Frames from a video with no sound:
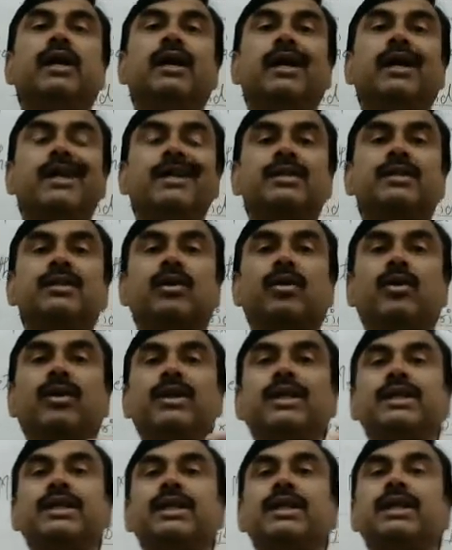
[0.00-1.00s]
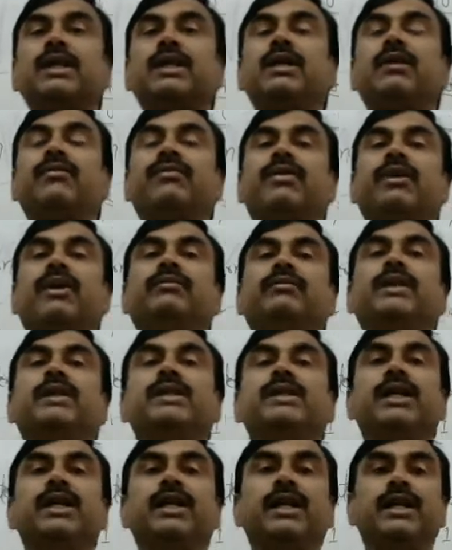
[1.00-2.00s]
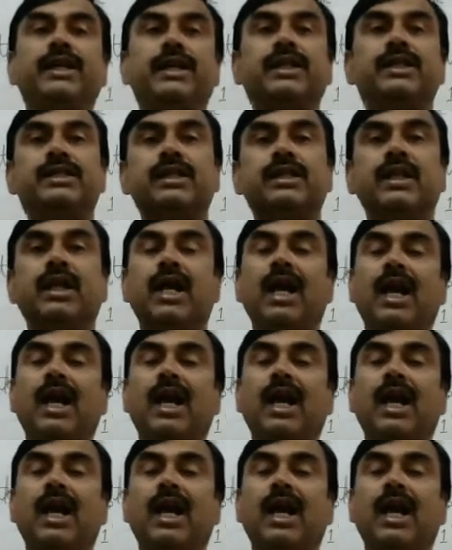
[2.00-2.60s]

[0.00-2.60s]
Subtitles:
is originated from the genetics,